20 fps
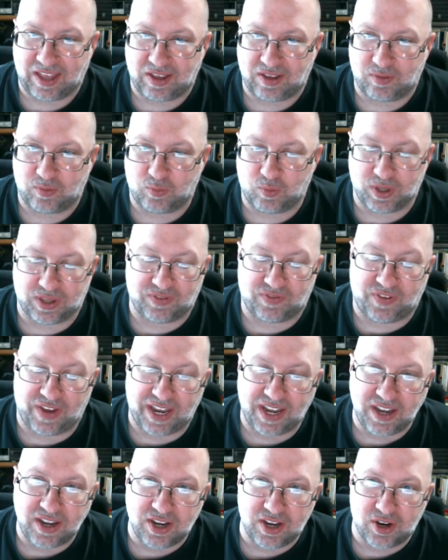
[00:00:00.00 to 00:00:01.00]
with
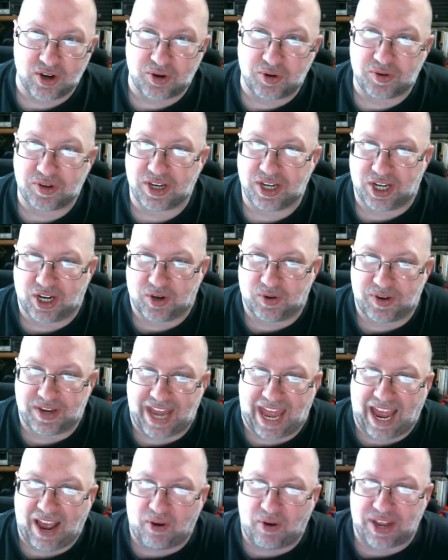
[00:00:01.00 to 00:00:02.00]
Vendu,
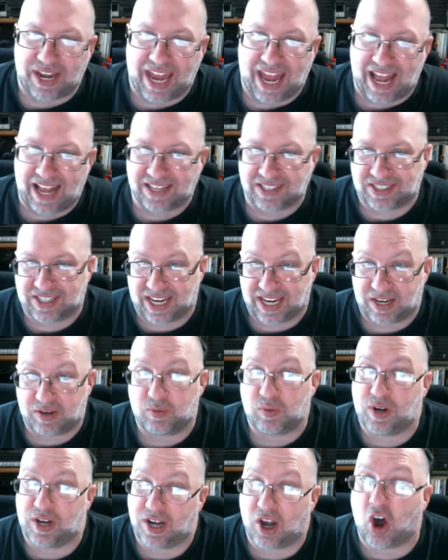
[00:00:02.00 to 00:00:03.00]
now it has like
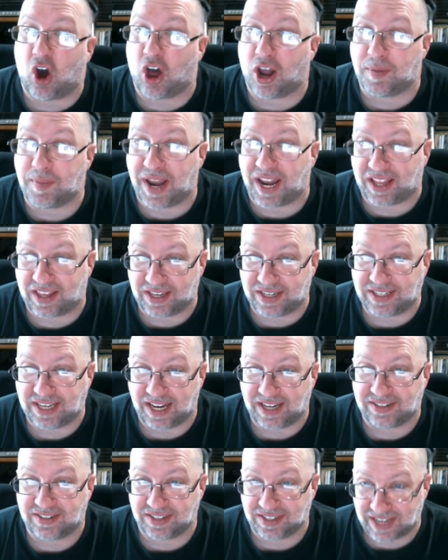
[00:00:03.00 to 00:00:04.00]
where it automatically
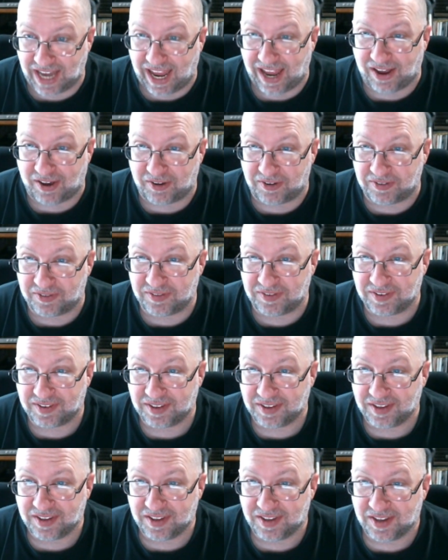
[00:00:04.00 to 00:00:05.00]
takes it down.
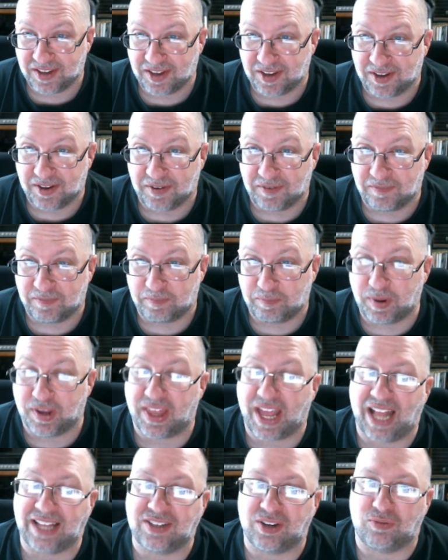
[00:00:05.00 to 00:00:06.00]
But
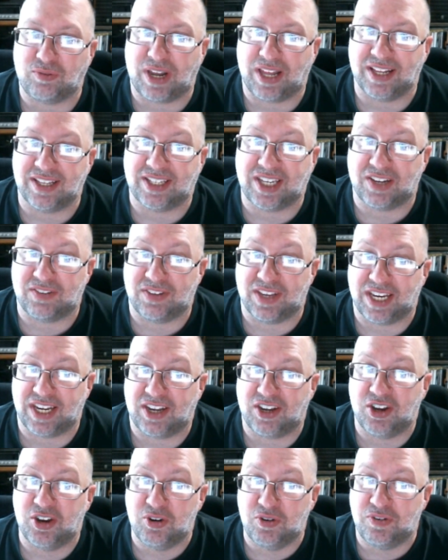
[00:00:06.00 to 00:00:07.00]
that's a relatively
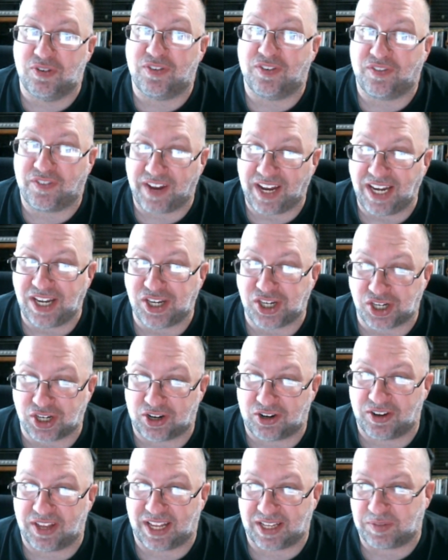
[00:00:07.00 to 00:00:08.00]
new
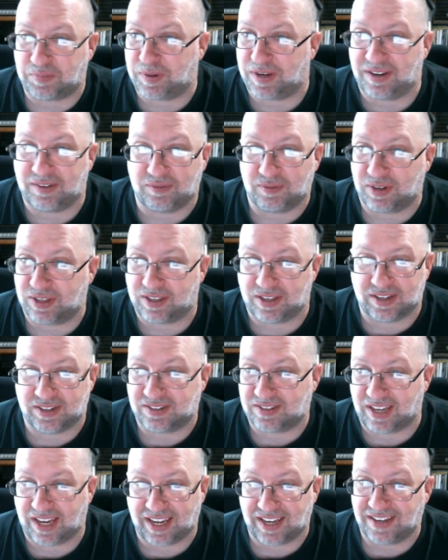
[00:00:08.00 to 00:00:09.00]
feature that's been with us
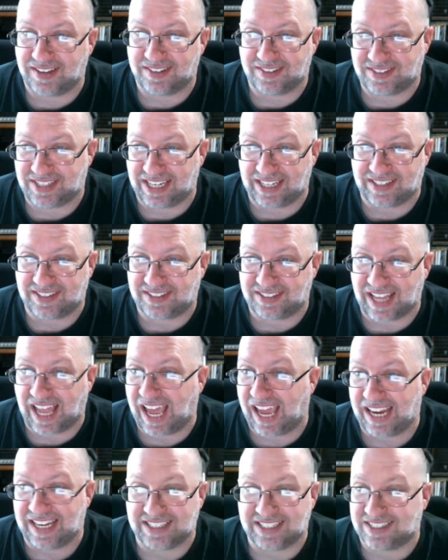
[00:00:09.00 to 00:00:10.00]
like 6 to
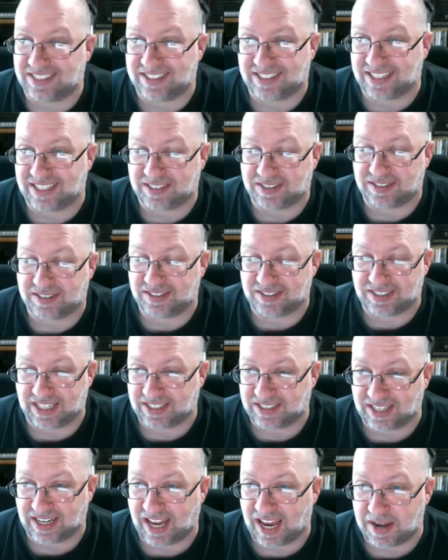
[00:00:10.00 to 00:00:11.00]
9
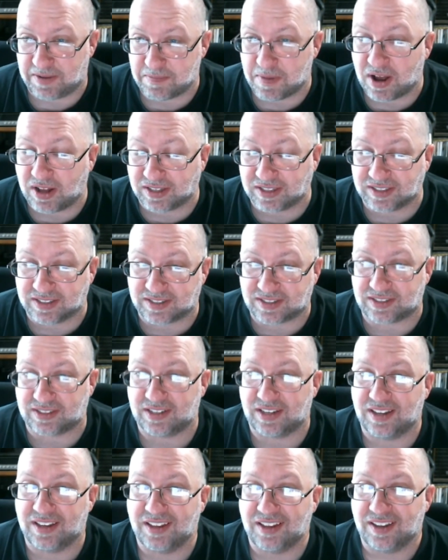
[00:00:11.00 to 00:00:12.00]
months.
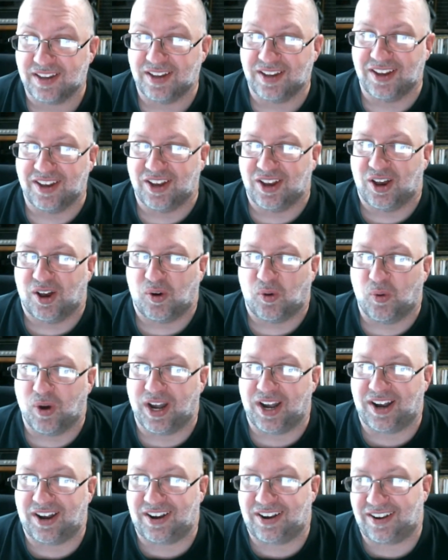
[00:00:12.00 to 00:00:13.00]

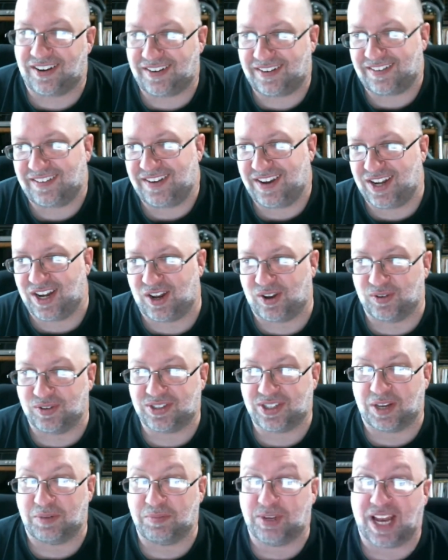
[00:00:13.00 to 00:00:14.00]
Where,
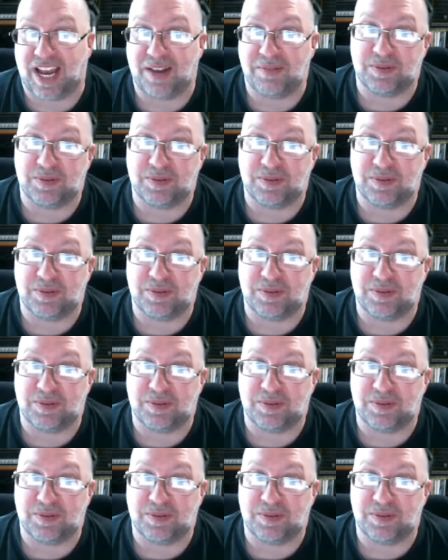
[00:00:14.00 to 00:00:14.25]
sometimes